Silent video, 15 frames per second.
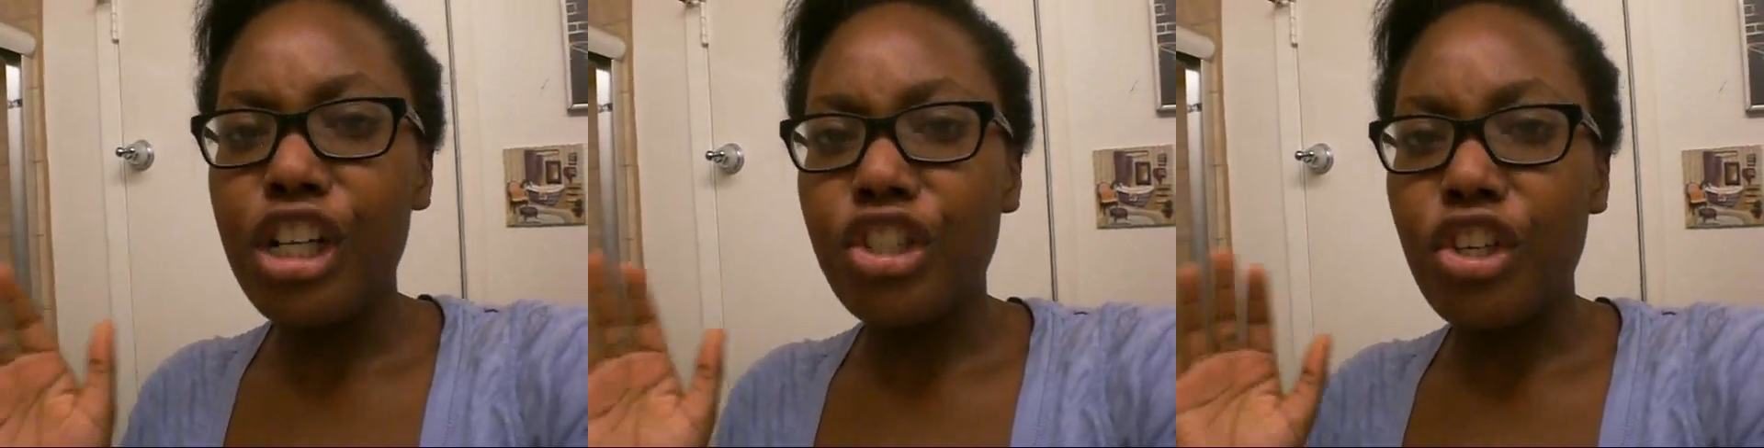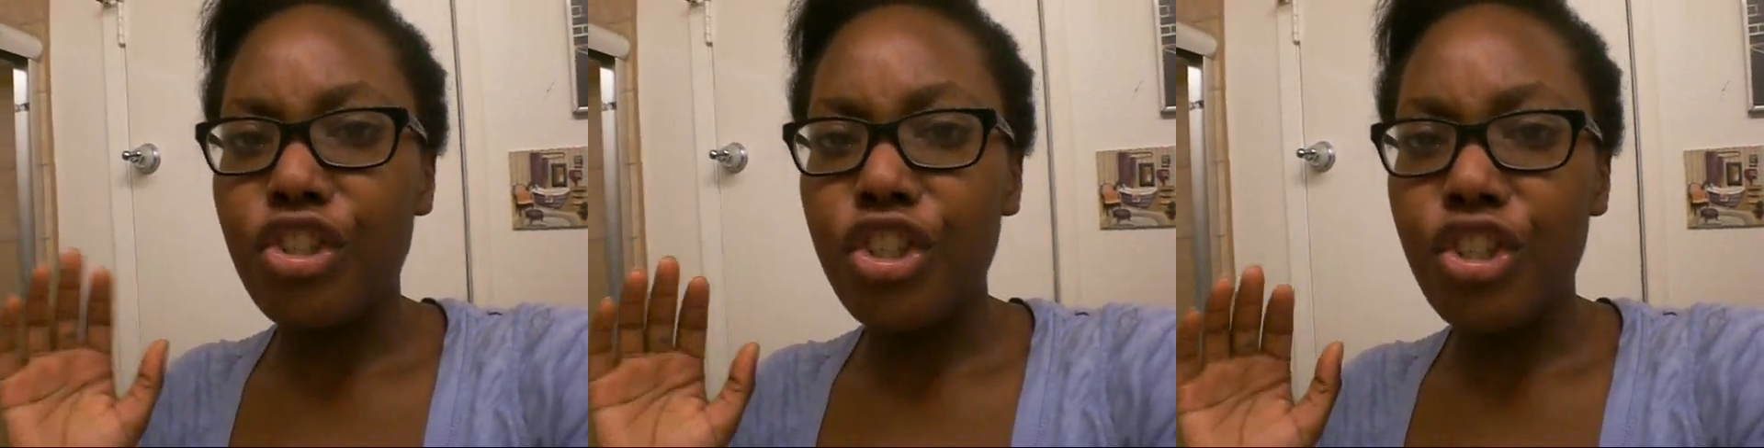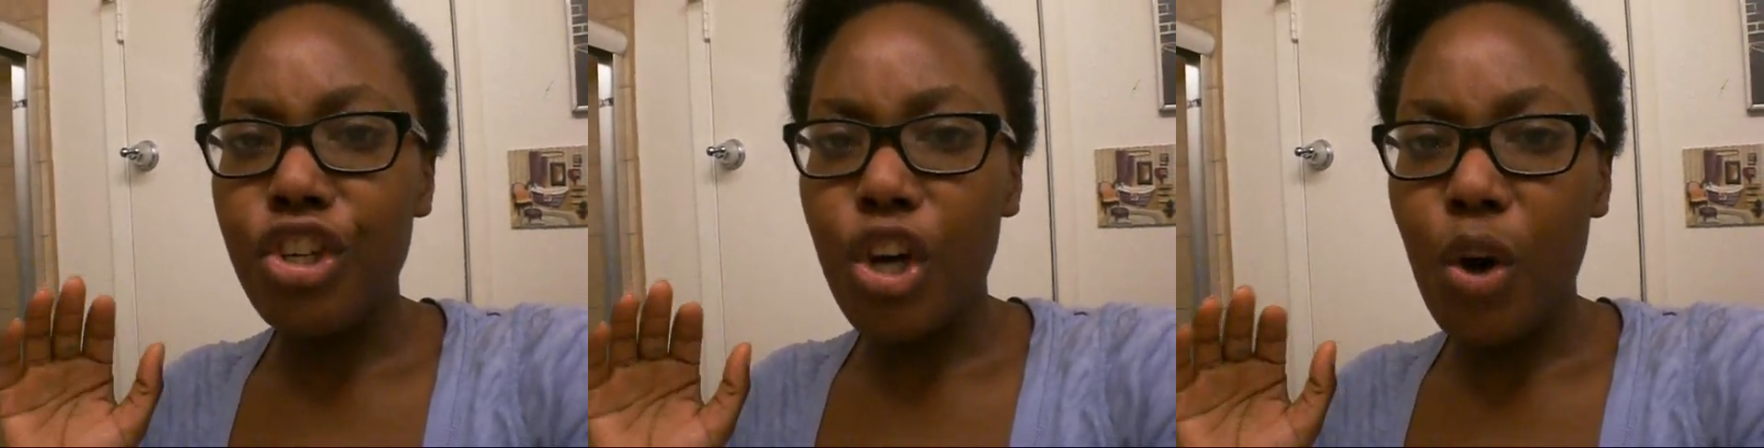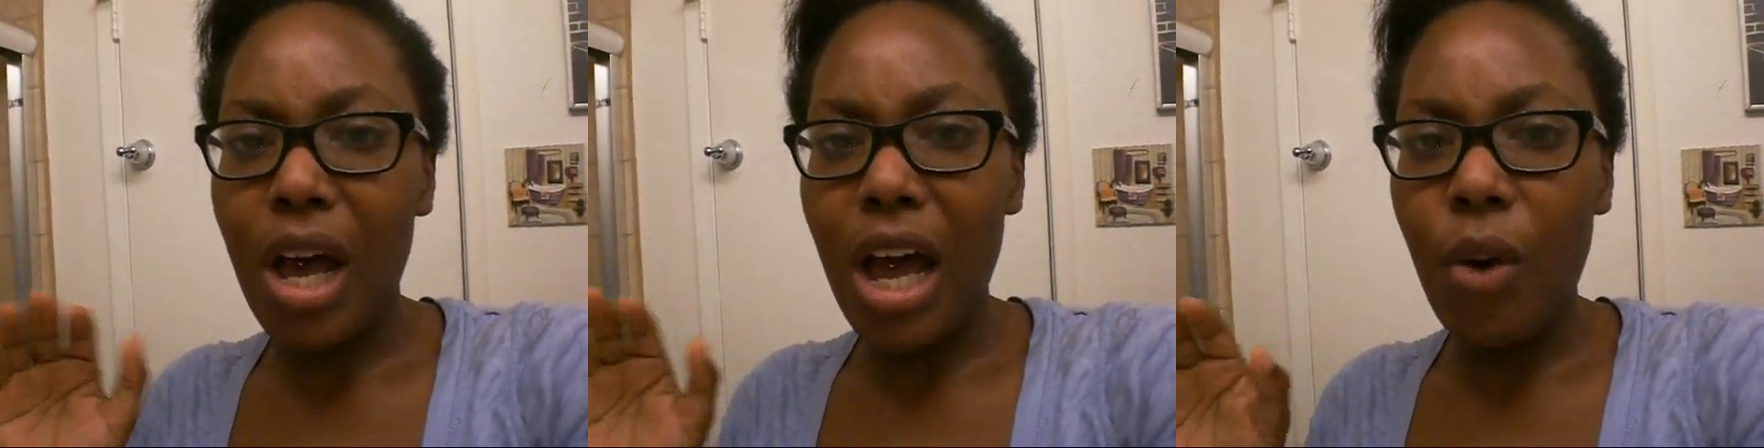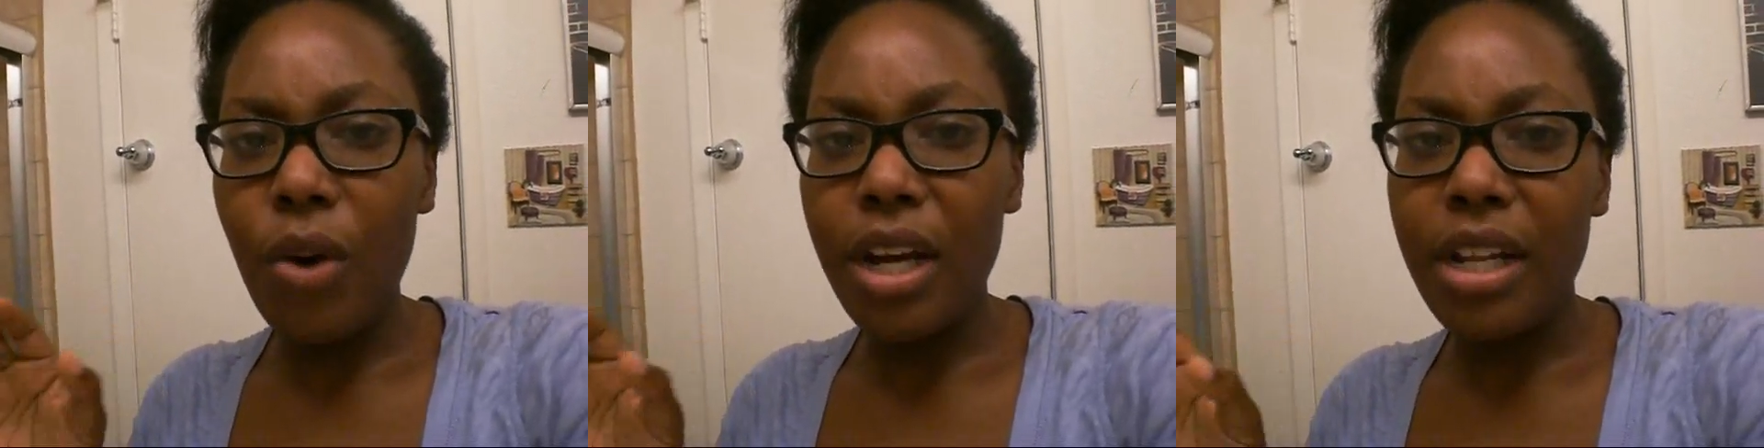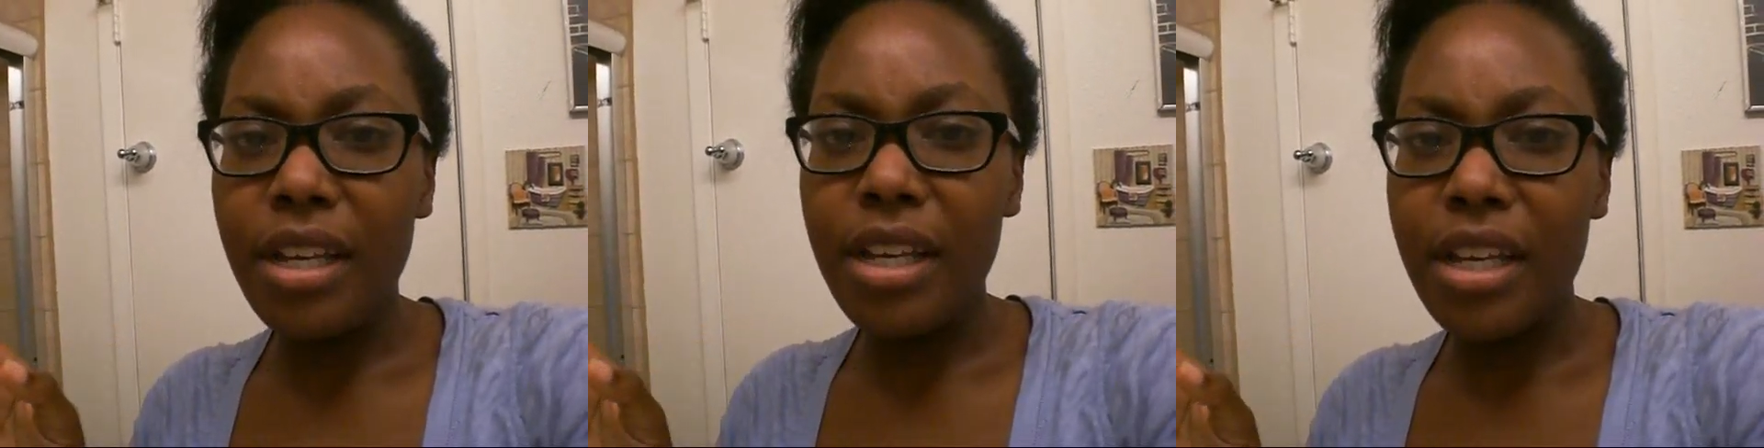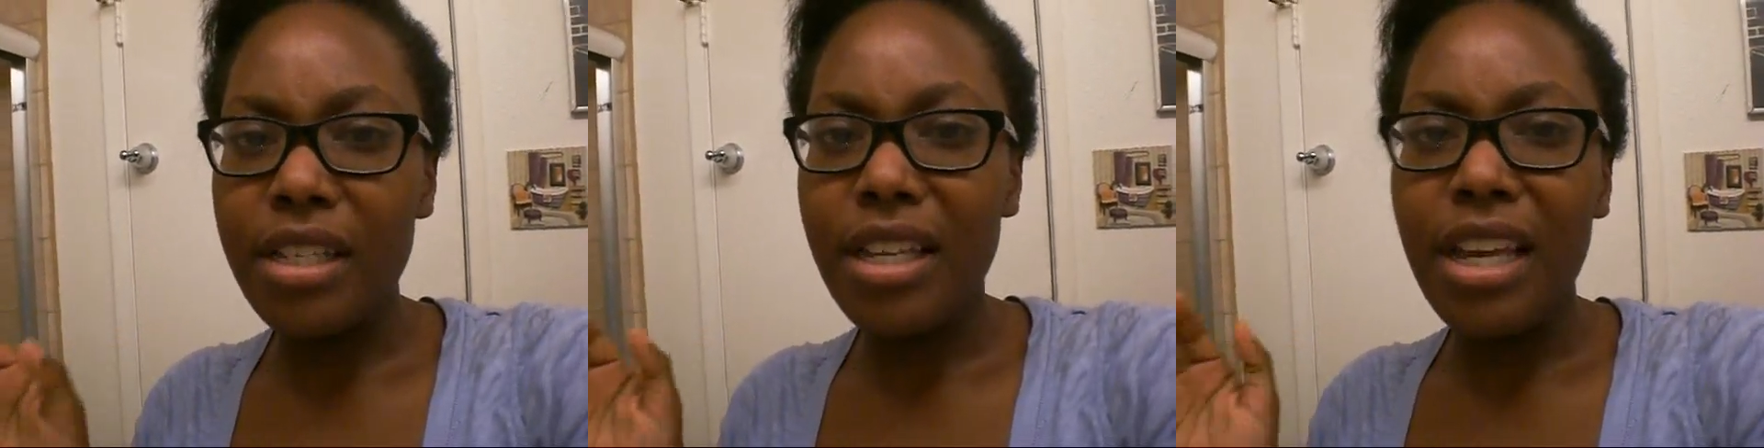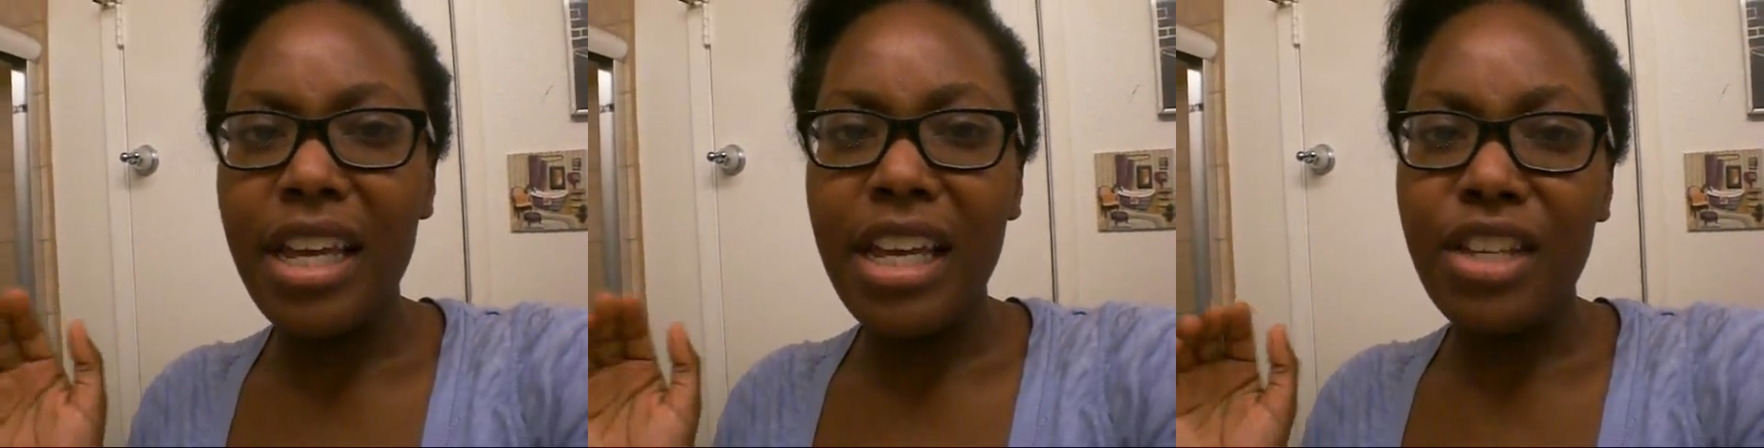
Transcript: so she know how it is.